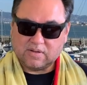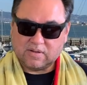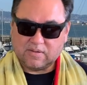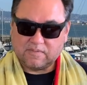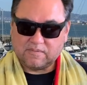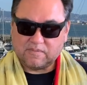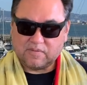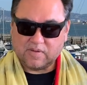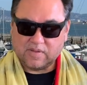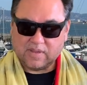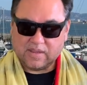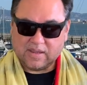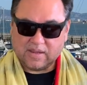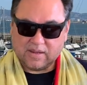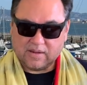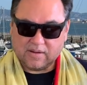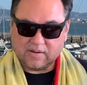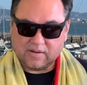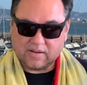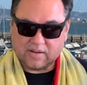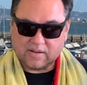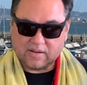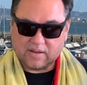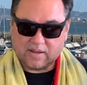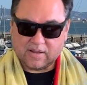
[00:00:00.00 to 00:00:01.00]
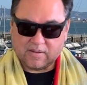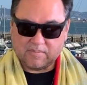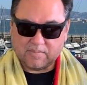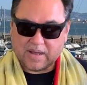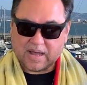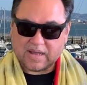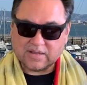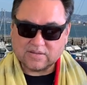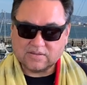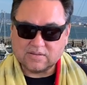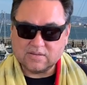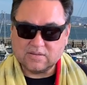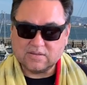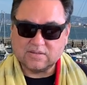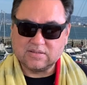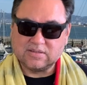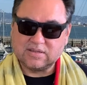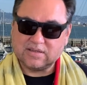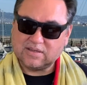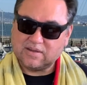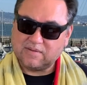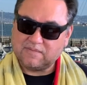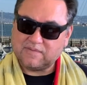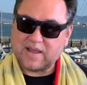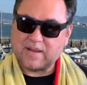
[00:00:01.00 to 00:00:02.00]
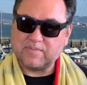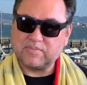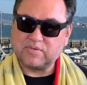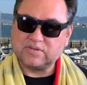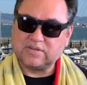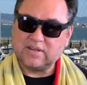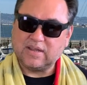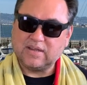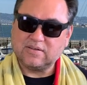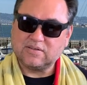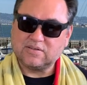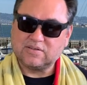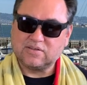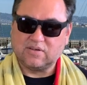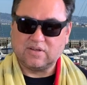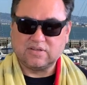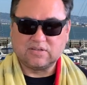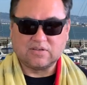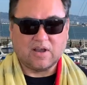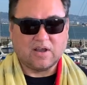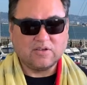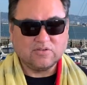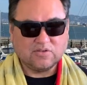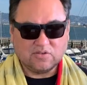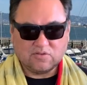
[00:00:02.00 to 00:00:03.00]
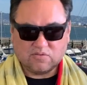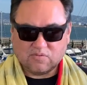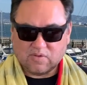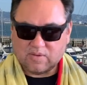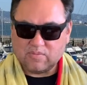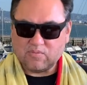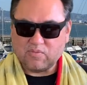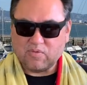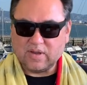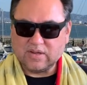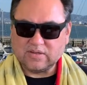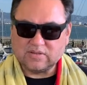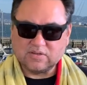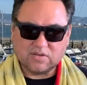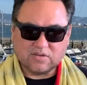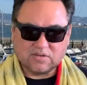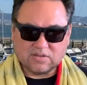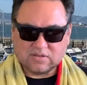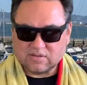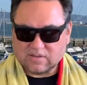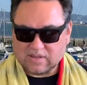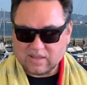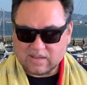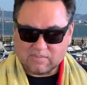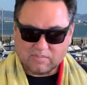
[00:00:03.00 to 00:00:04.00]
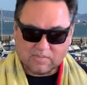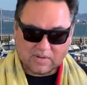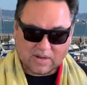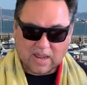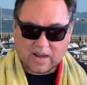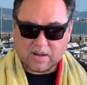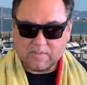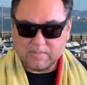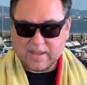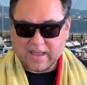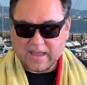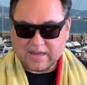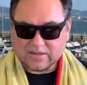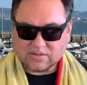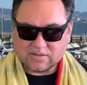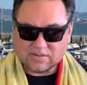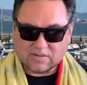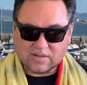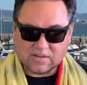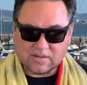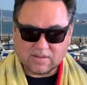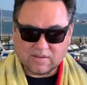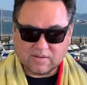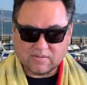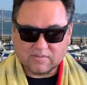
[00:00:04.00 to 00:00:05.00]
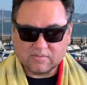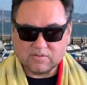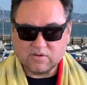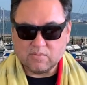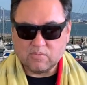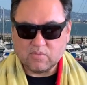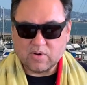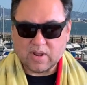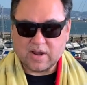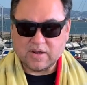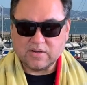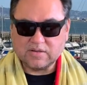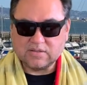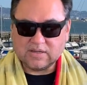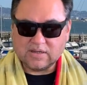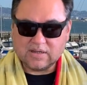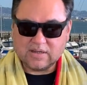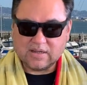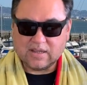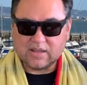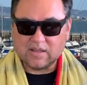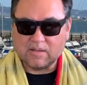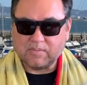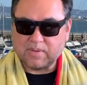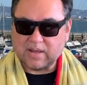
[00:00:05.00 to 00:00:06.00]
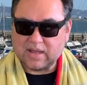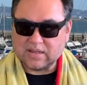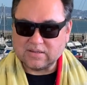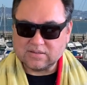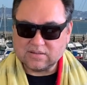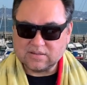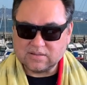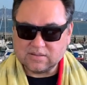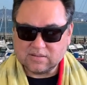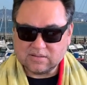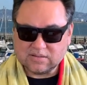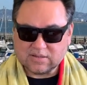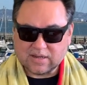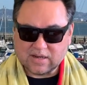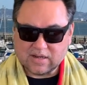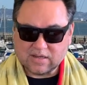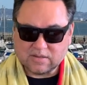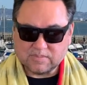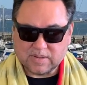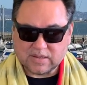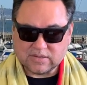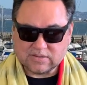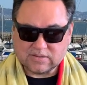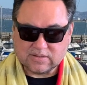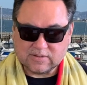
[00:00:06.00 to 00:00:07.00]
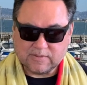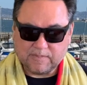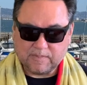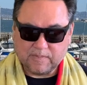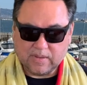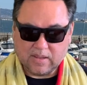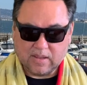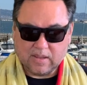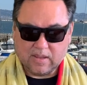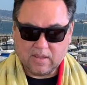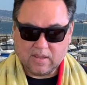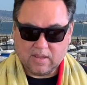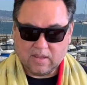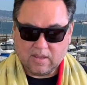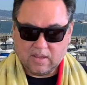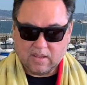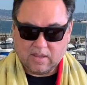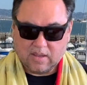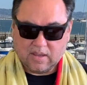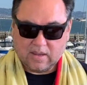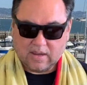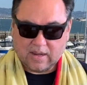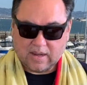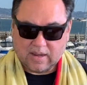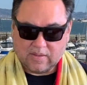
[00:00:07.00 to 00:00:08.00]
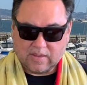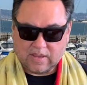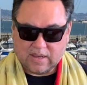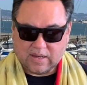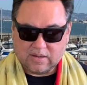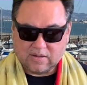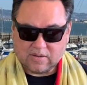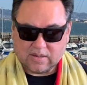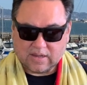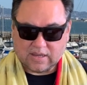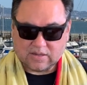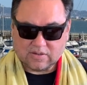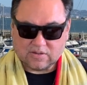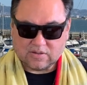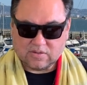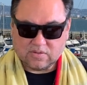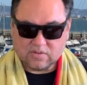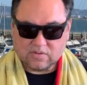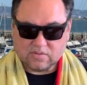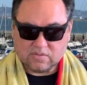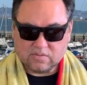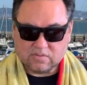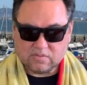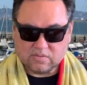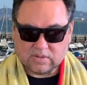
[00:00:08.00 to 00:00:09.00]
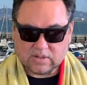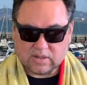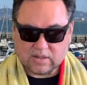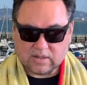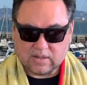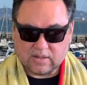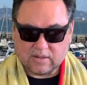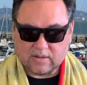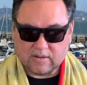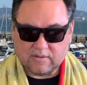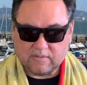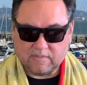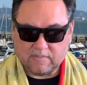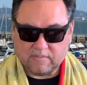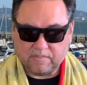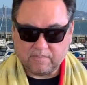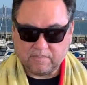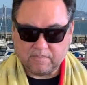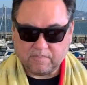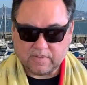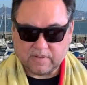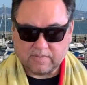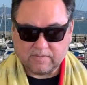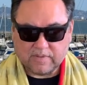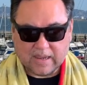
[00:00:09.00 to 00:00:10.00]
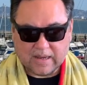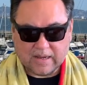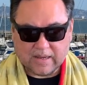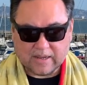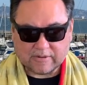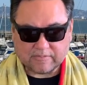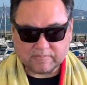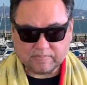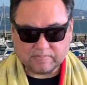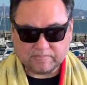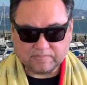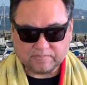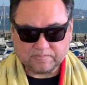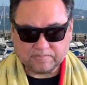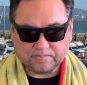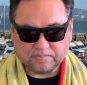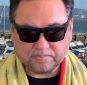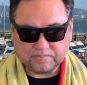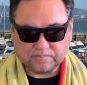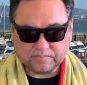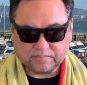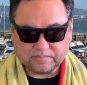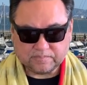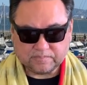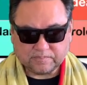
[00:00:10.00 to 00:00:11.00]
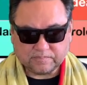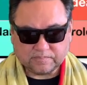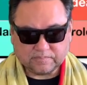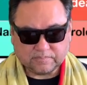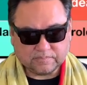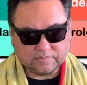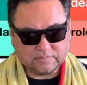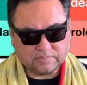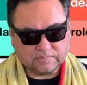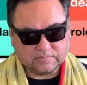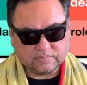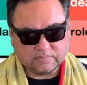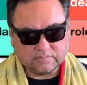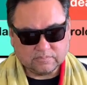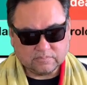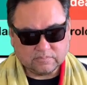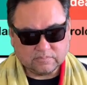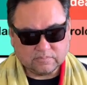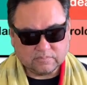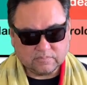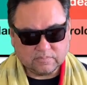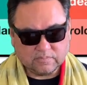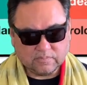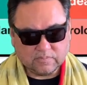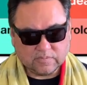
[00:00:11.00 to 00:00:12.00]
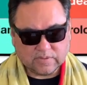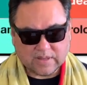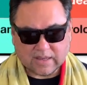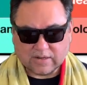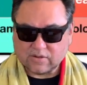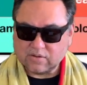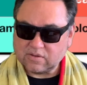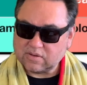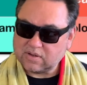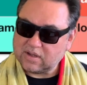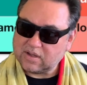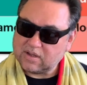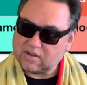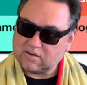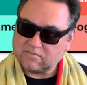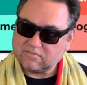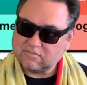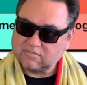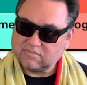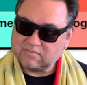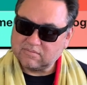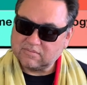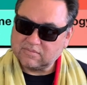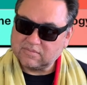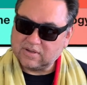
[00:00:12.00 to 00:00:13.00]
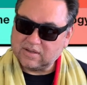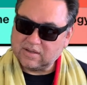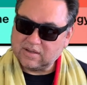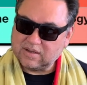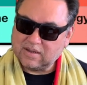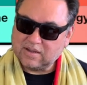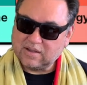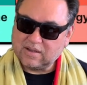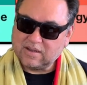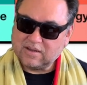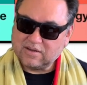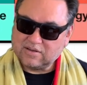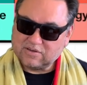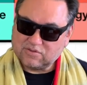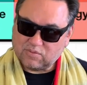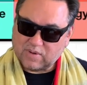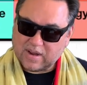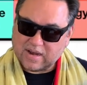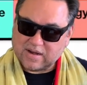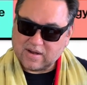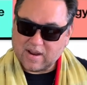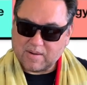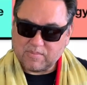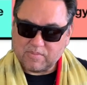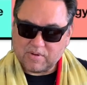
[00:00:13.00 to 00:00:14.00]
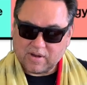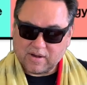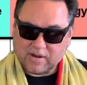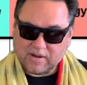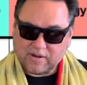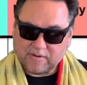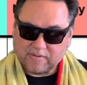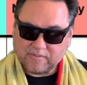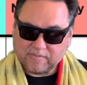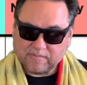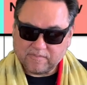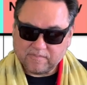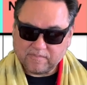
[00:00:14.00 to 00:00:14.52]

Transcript: uh, for the uh, BaZi, it's sixty-five percent, so it's also one point, so it's, they kind of match the numerology and the BaZi, Chinese BaZi. And then you get to uh, the Vedic, mm, not too good. It's a red number here,